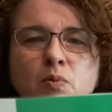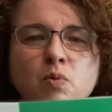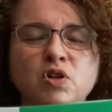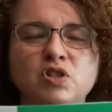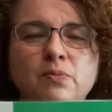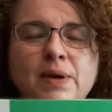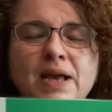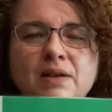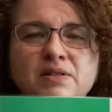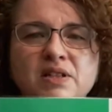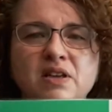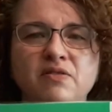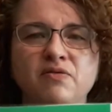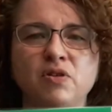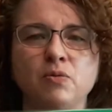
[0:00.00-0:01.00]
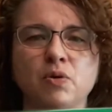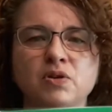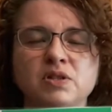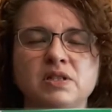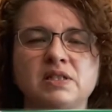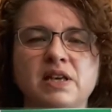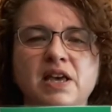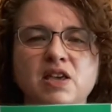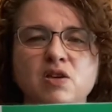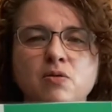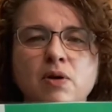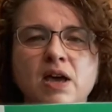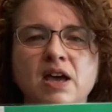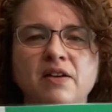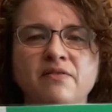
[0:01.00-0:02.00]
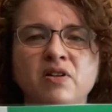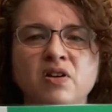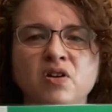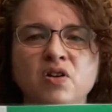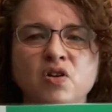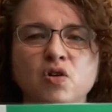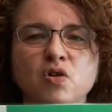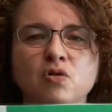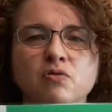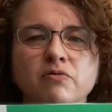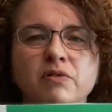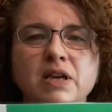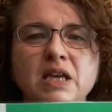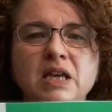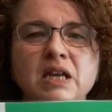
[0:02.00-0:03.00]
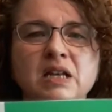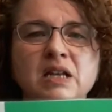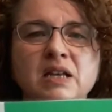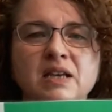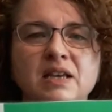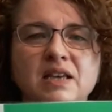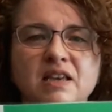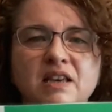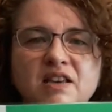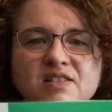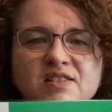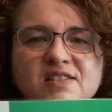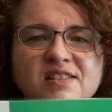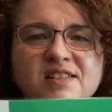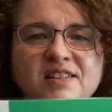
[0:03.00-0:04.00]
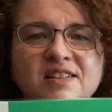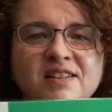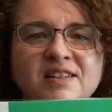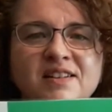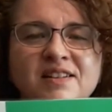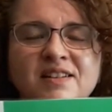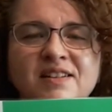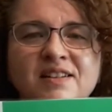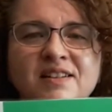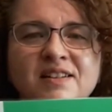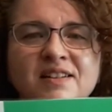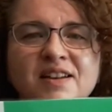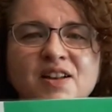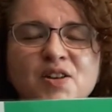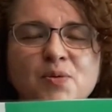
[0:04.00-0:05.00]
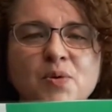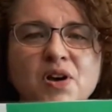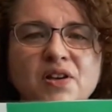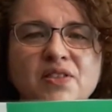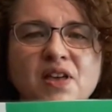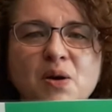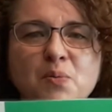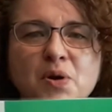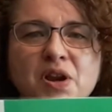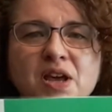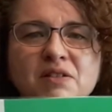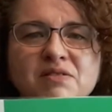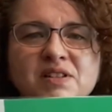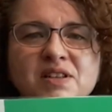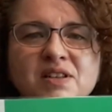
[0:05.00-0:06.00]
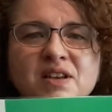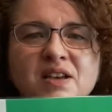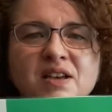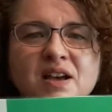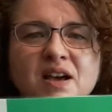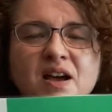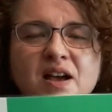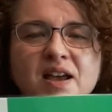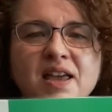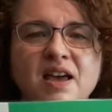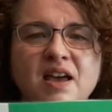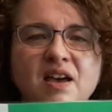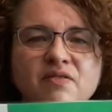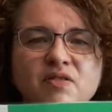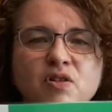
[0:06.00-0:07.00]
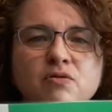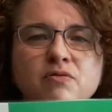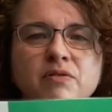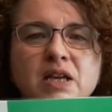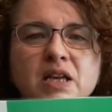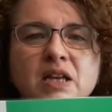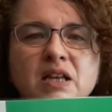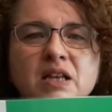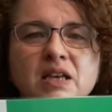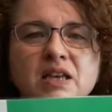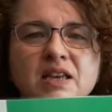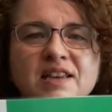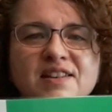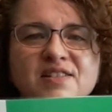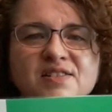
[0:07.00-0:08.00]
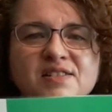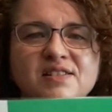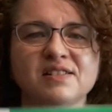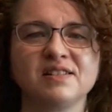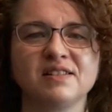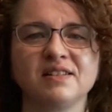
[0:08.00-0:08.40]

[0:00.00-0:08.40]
What about if you want to say you have green ears? Can you work that one out? I have green ears.